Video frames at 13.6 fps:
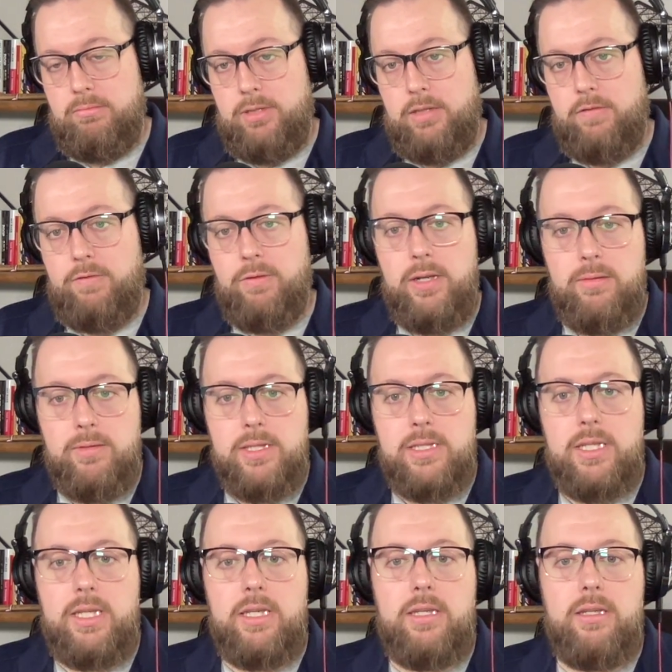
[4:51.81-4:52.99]
And
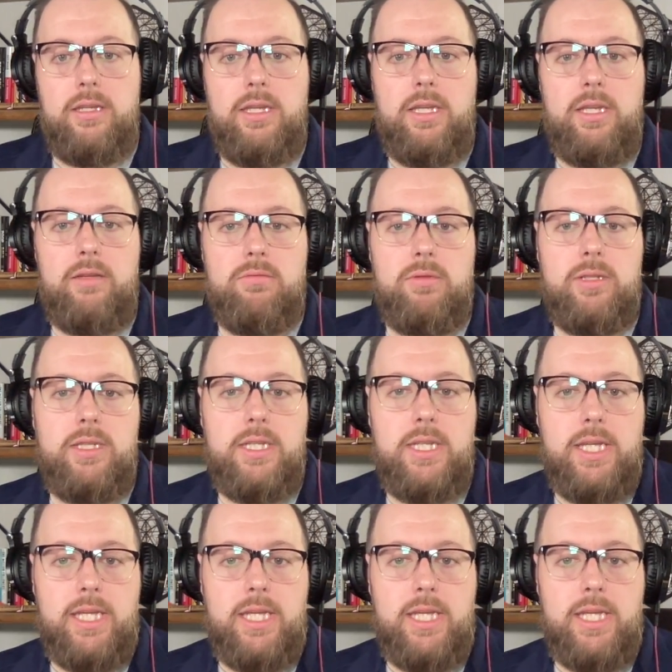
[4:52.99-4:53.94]
frequency really